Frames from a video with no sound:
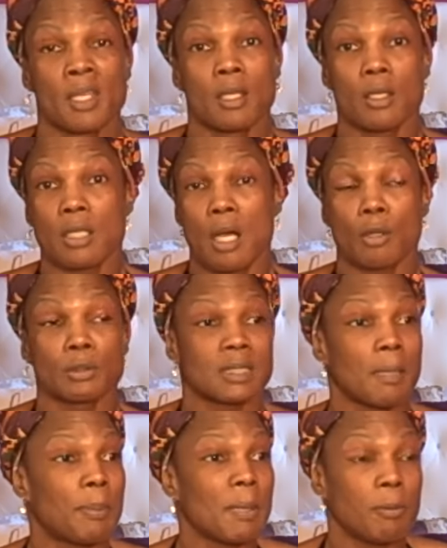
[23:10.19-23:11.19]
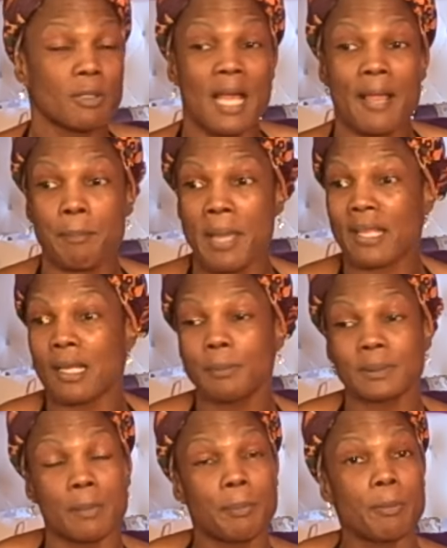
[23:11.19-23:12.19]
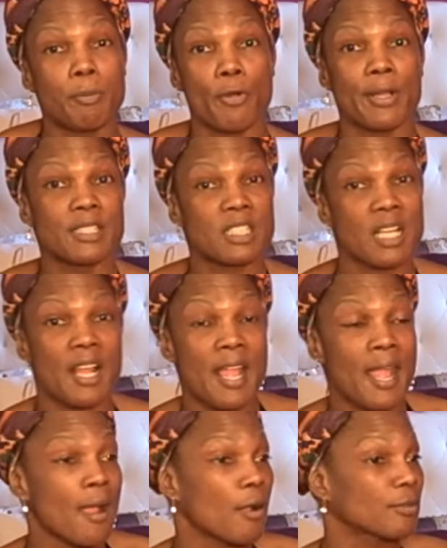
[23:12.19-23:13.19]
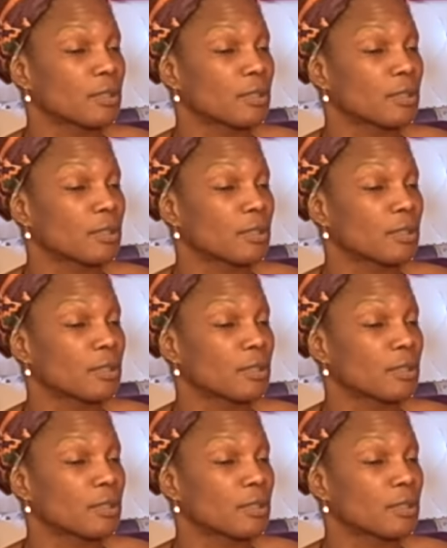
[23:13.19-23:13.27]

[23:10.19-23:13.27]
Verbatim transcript: You know, some people like makeup. Some people are into their hair.